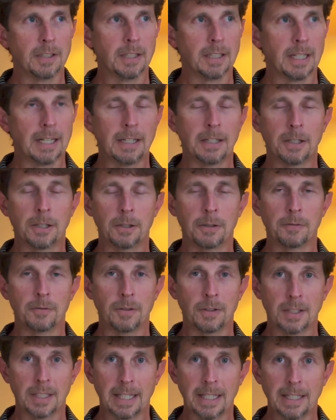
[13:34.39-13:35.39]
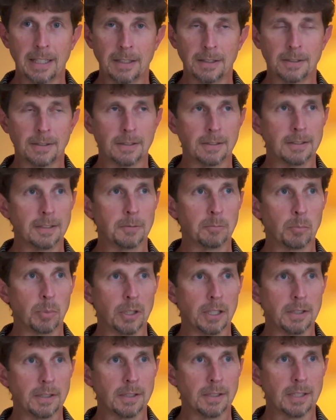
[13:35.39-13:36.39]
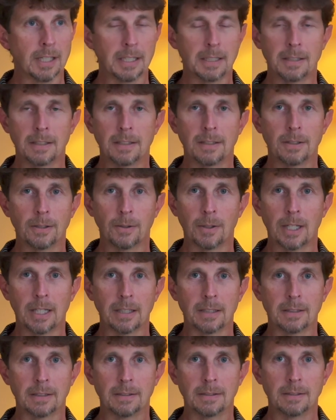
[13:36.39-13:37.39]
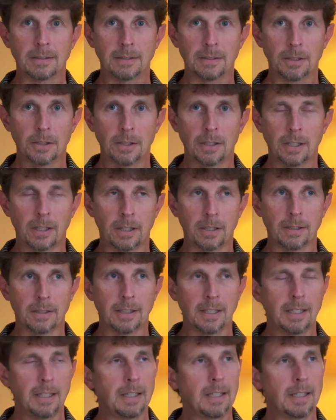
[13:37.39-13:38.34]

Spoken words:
and I hurt for days in places I didn't know I could hurt.